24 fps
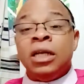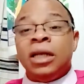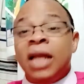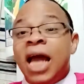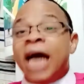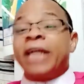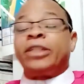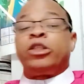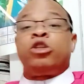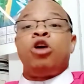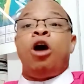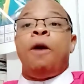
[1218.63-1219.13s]

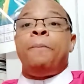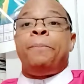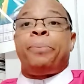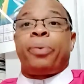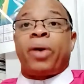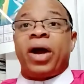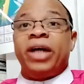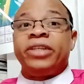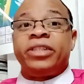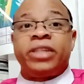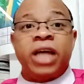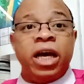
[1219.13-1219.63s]
Let your
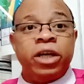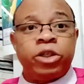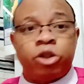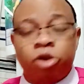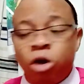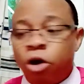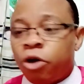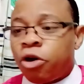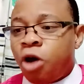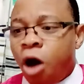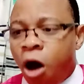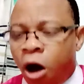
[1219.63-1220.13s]
presence,
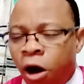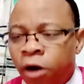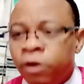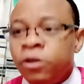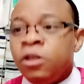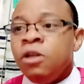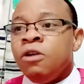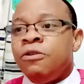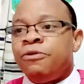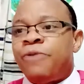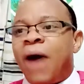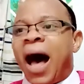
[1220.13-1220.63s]
O God,
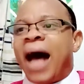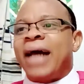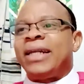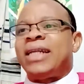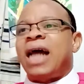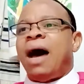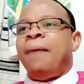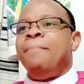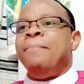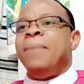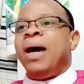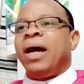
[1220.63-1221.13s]

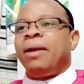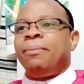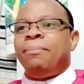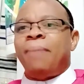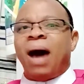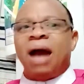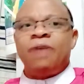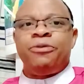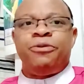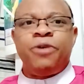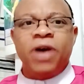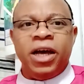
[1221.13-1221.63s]
Father, made
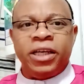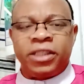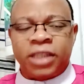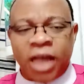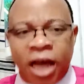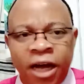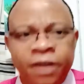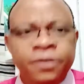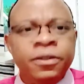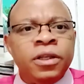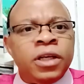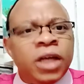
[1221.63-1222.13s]
manifest.
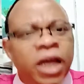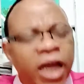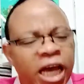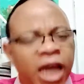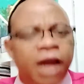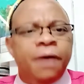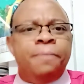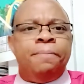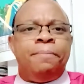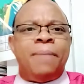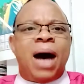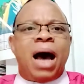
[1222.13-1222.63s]

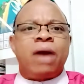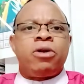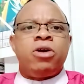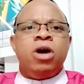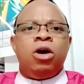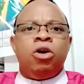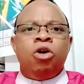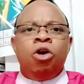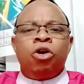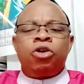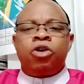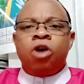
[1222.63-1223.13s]

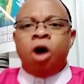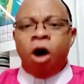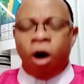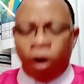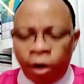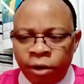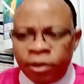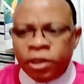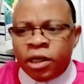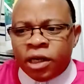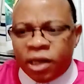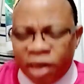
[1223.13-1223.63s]
Emmanuel, O
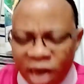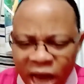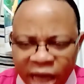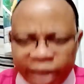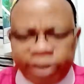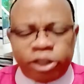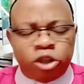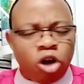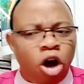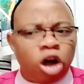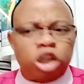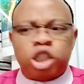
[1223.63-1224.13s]
God,
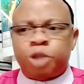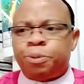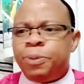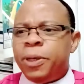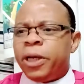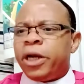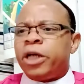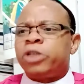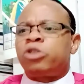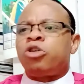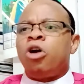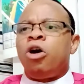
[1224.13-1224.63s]
let your
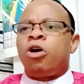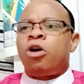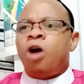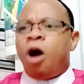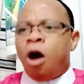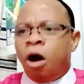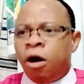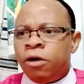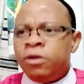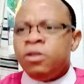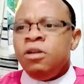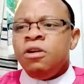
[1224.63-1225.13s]
spirit, O
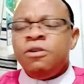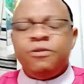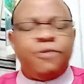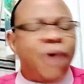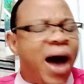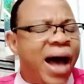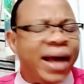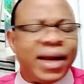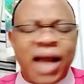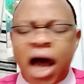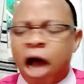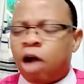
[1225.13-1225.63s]
God,
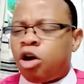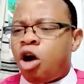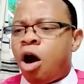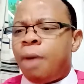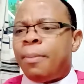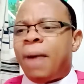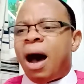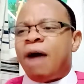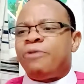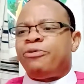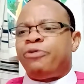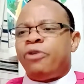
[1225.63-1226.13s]
Father,
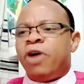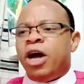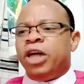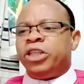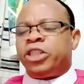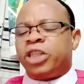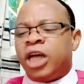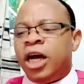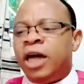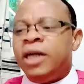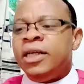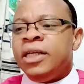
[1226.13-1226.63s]
come
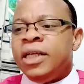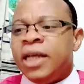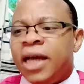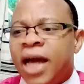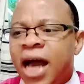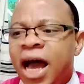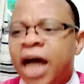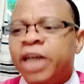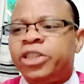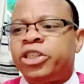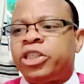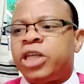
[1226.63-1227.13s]
afresh.
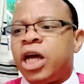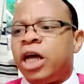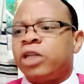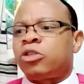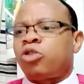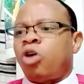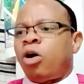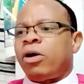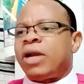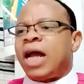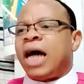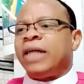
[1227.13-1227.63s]

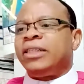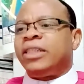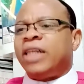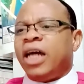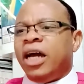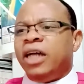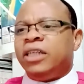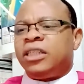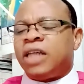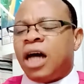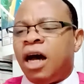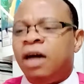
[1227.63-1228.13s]
Ancient other
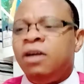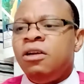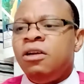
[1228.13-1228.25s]
days,